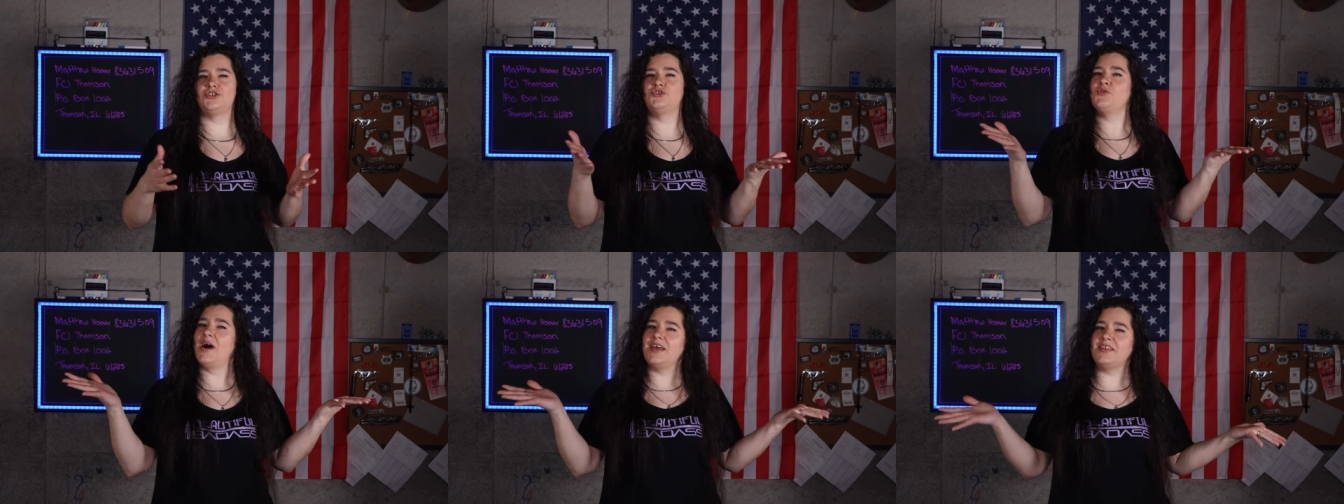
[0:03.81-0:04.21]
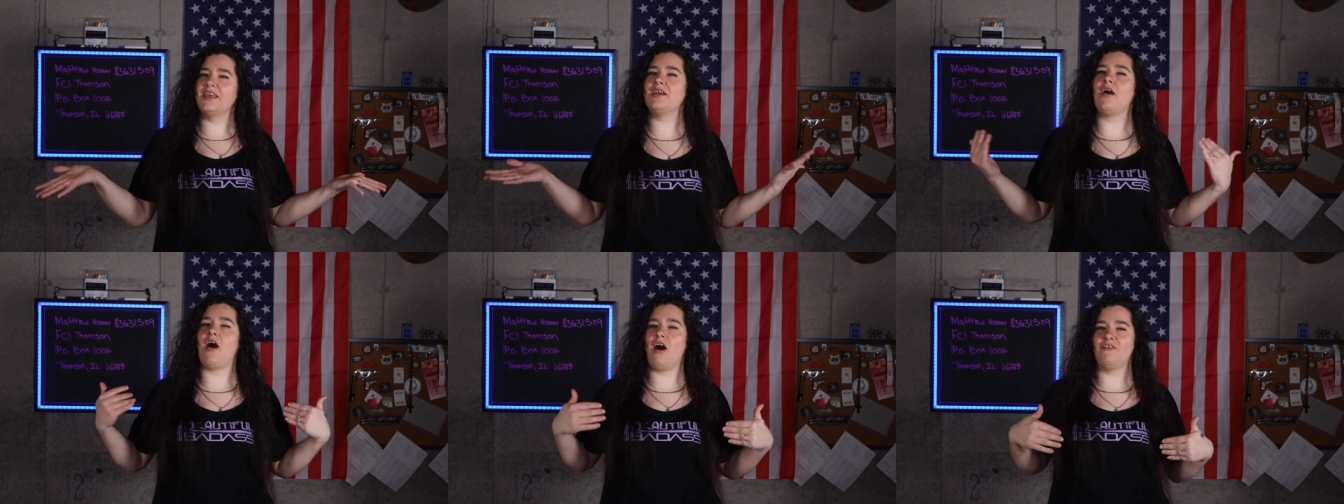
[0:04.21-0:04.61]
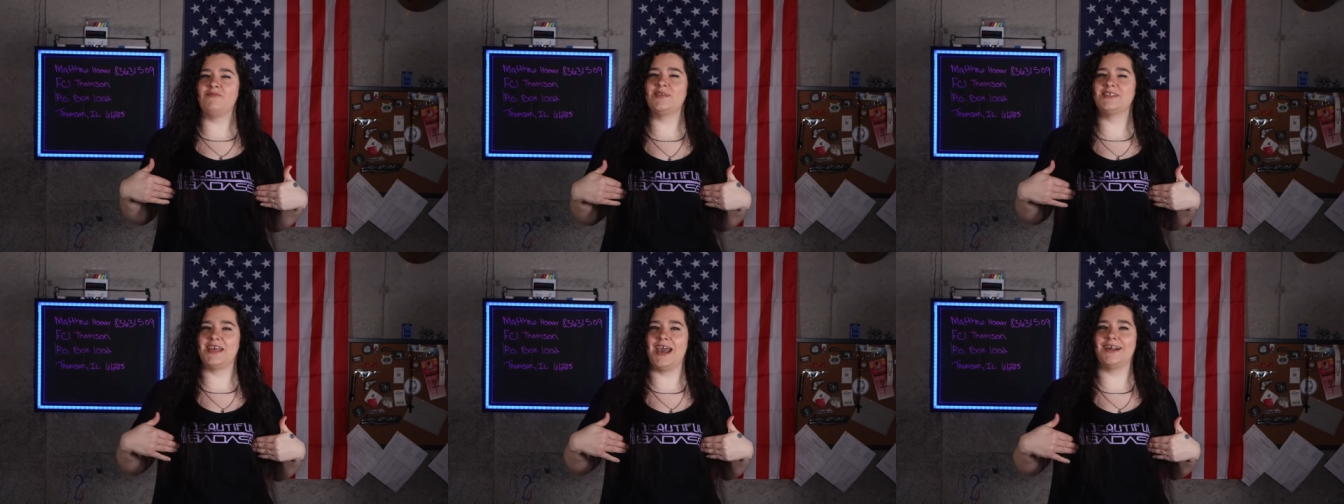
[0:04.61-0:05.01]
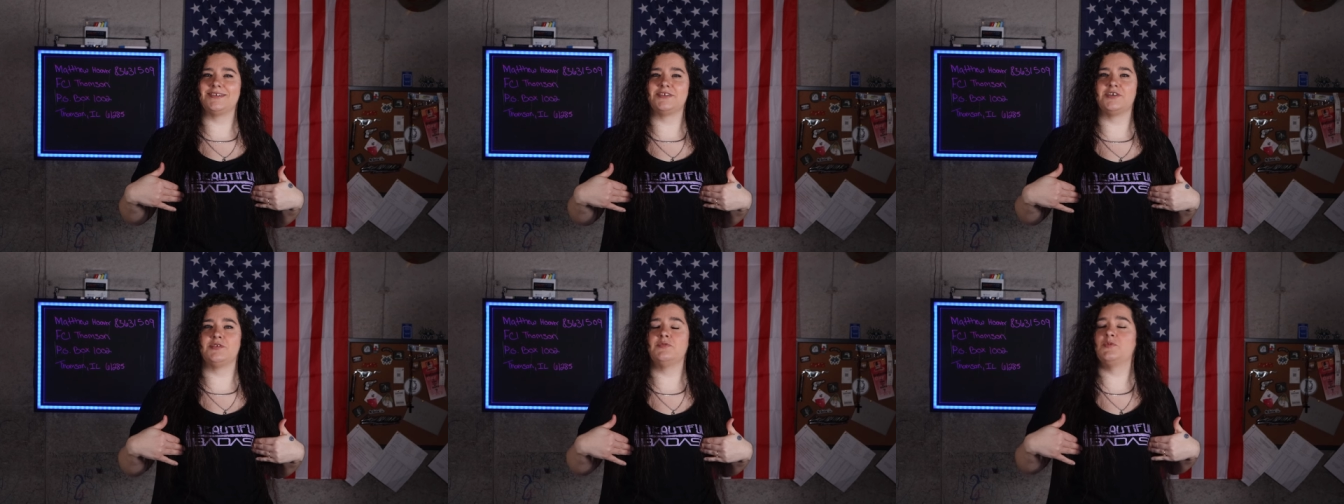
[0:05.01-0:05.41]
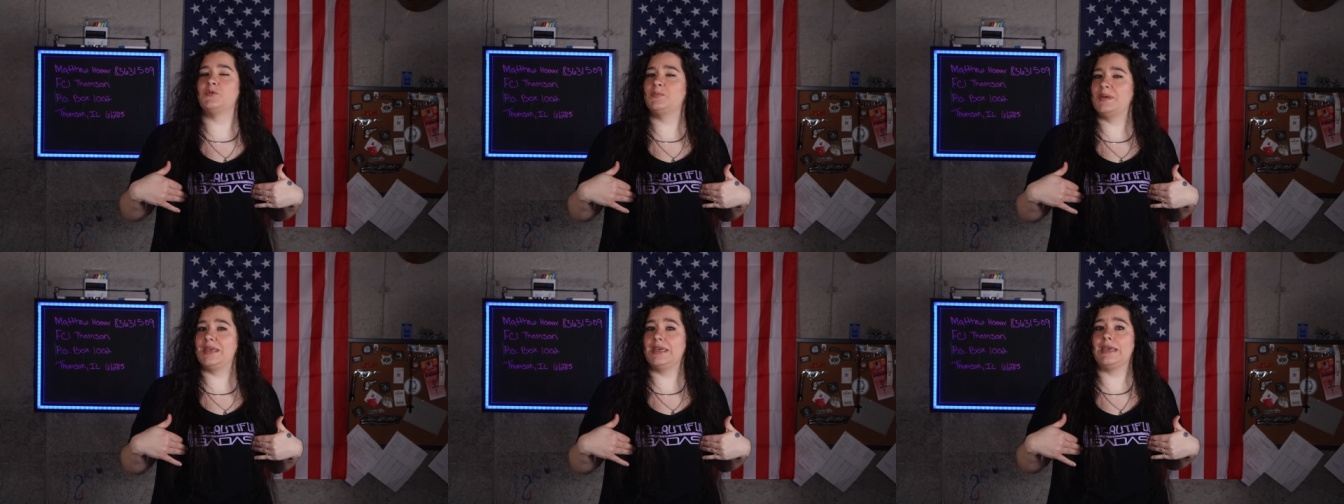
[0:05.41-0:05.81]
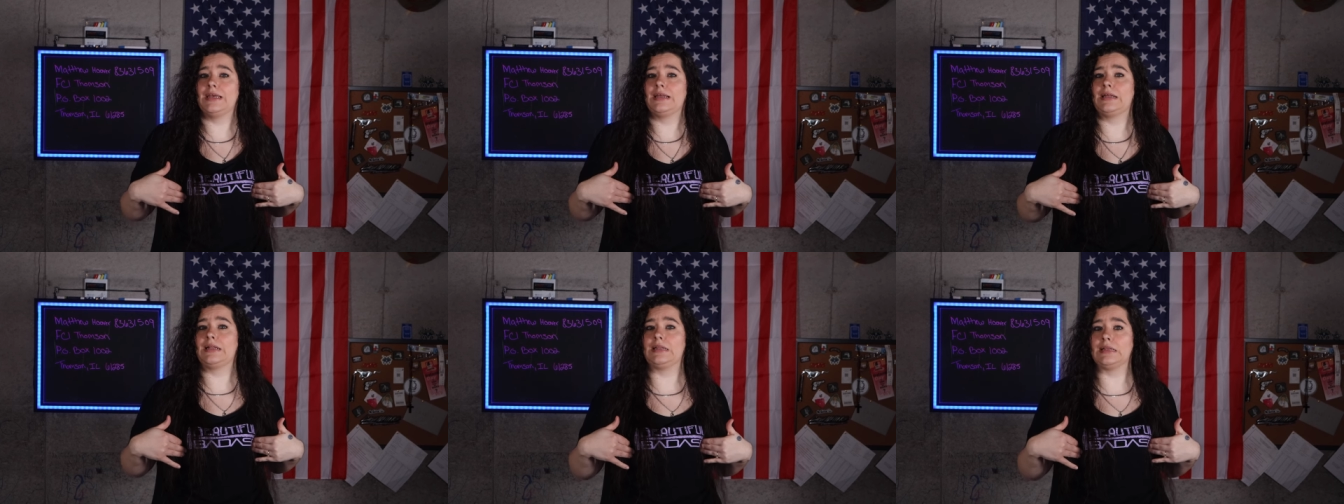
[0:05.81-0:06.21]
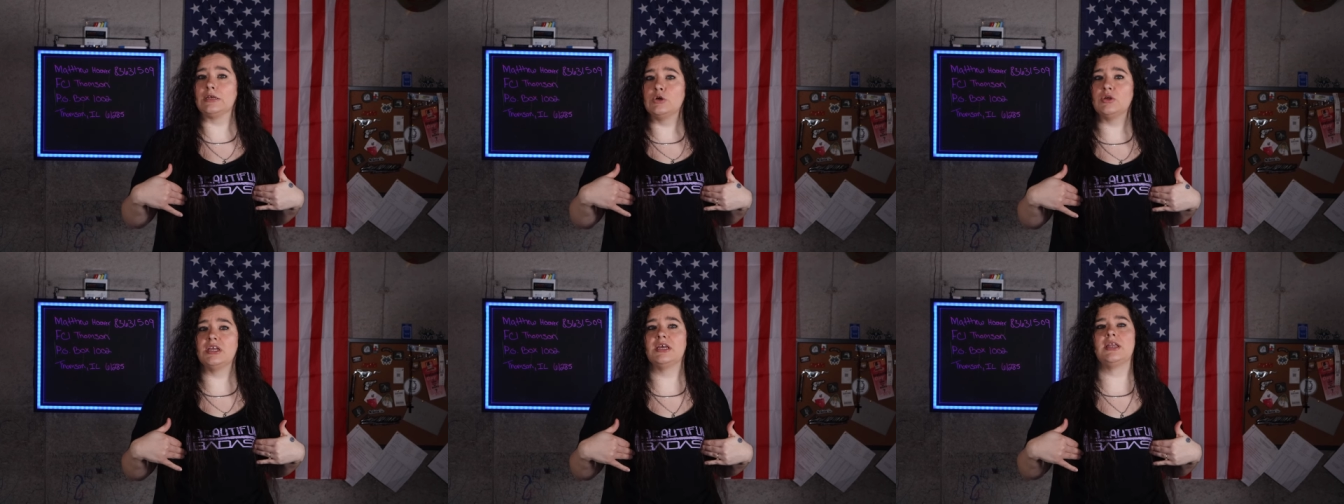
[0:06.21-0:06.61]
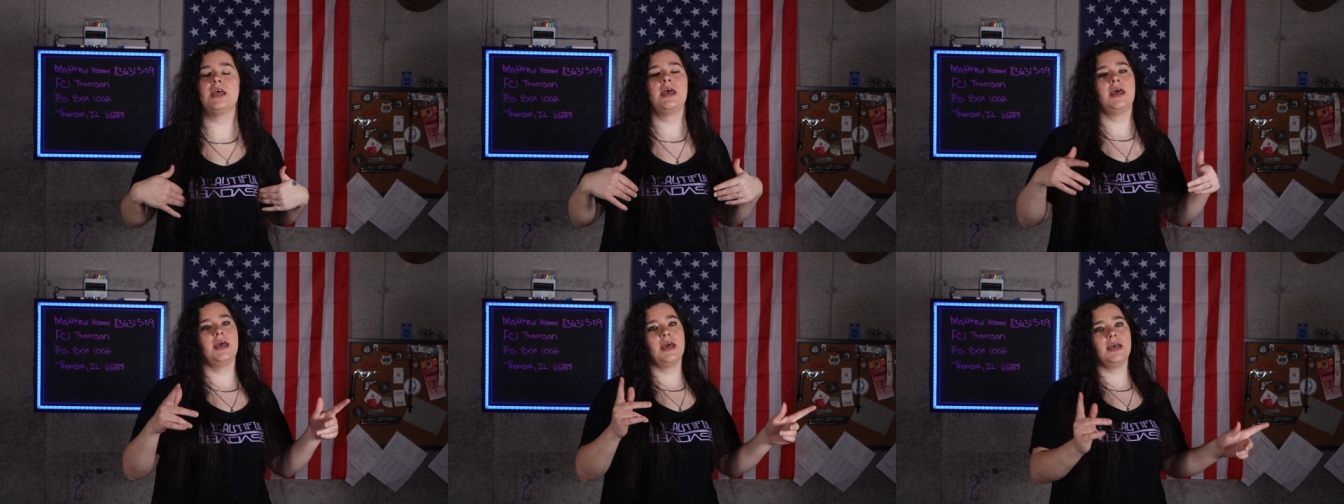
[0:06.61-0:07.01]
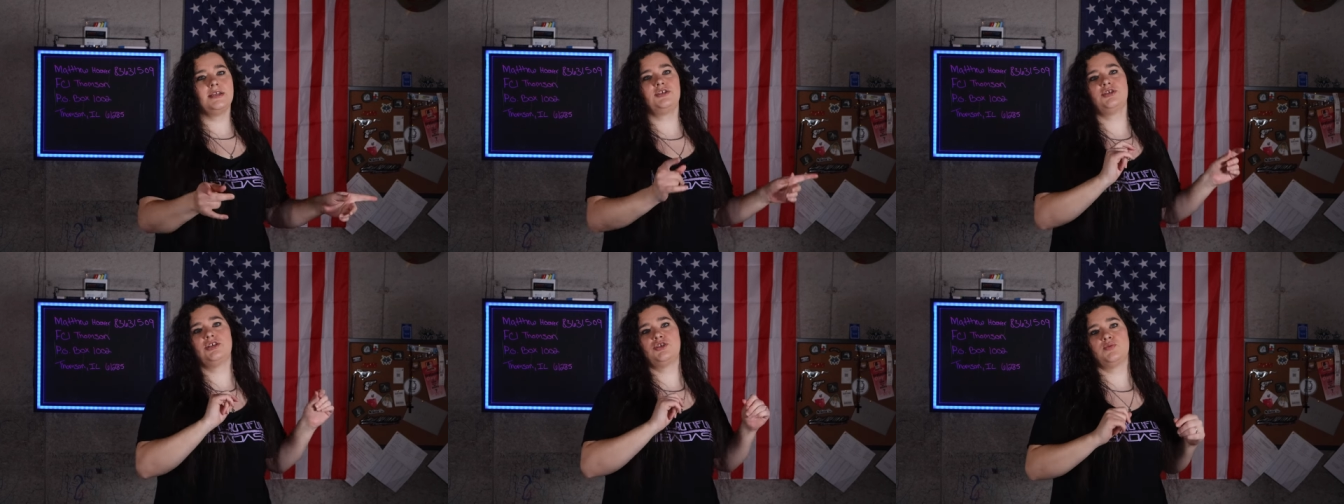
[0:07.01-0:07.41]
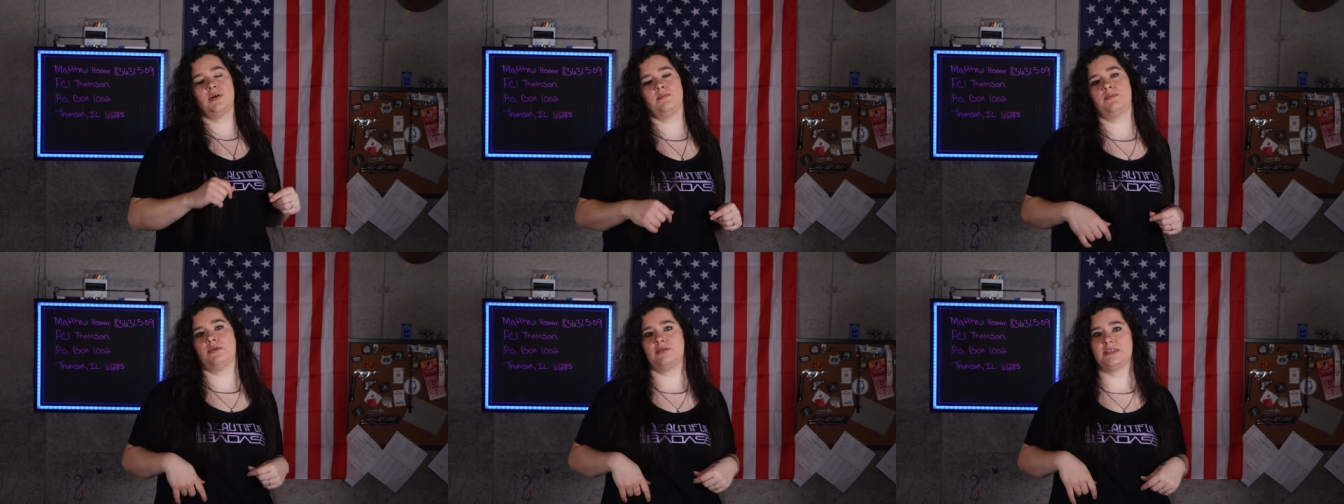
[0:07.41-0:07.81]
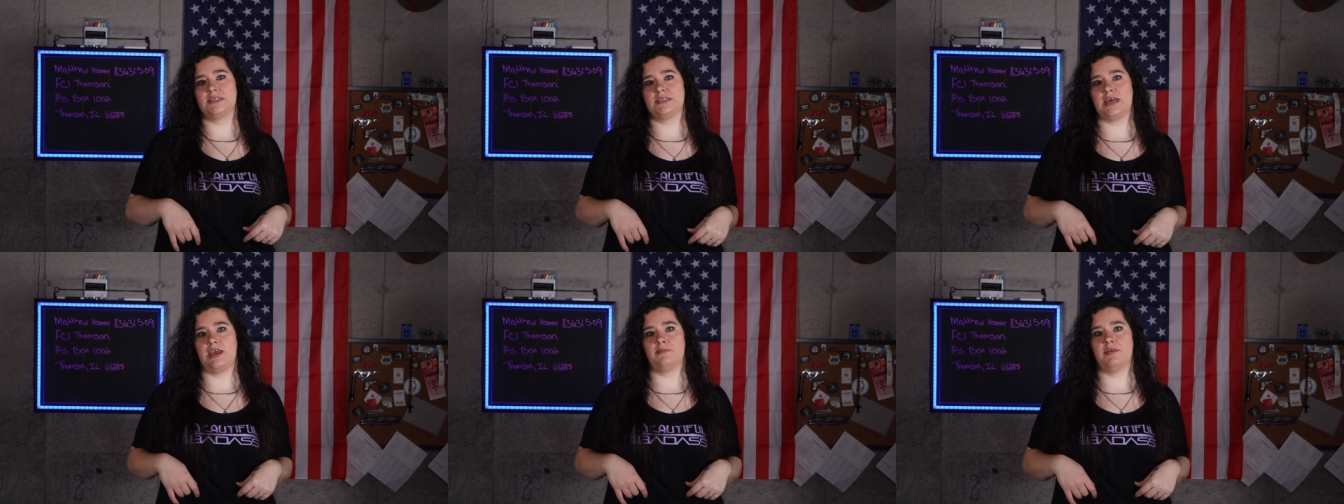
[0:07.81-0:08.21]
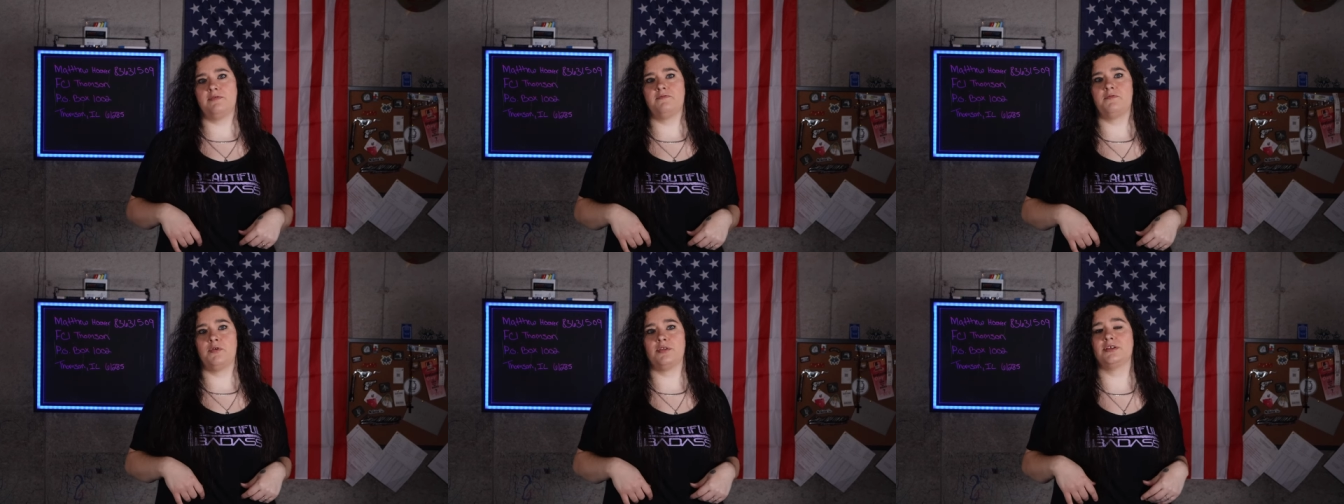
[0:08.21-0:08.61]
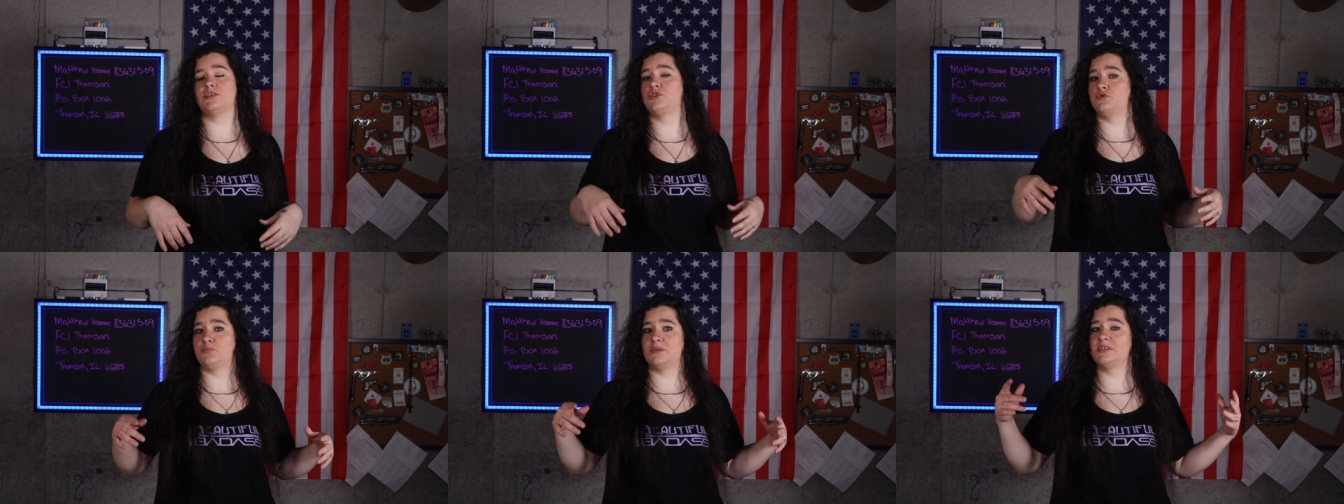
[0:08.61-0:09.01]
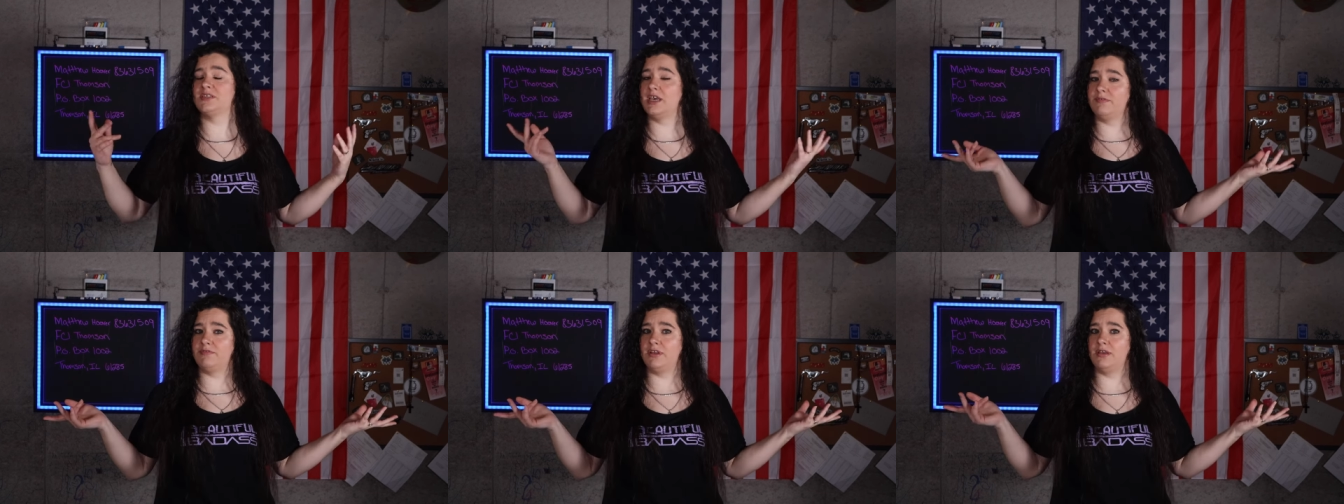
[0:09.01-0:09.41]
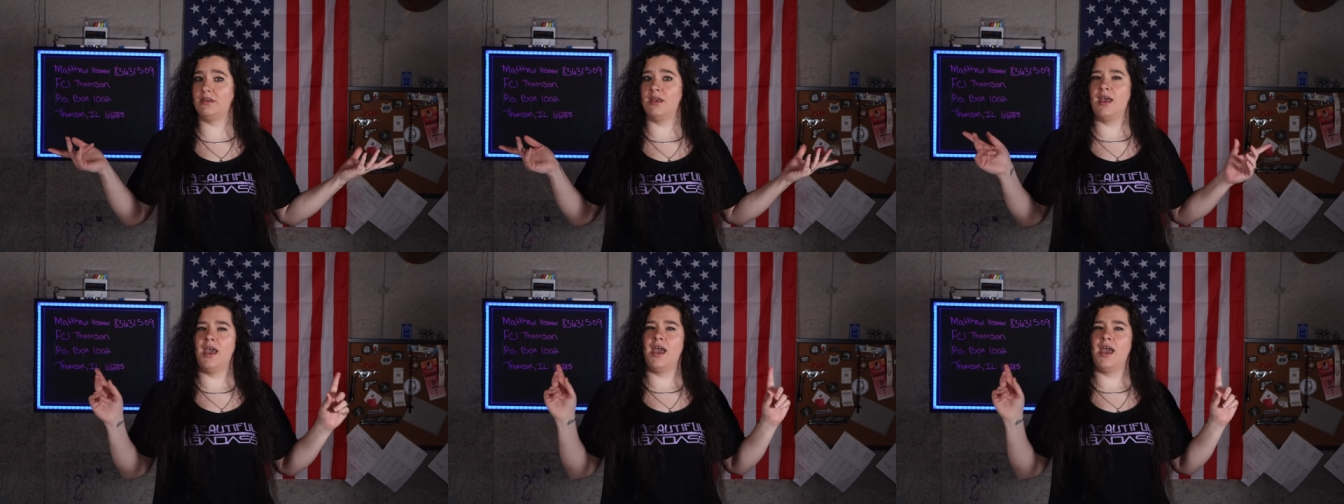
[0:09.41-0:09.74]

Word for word: Do I think Hoffman Tactical will be included into the Twin Bros indictment for the super safety?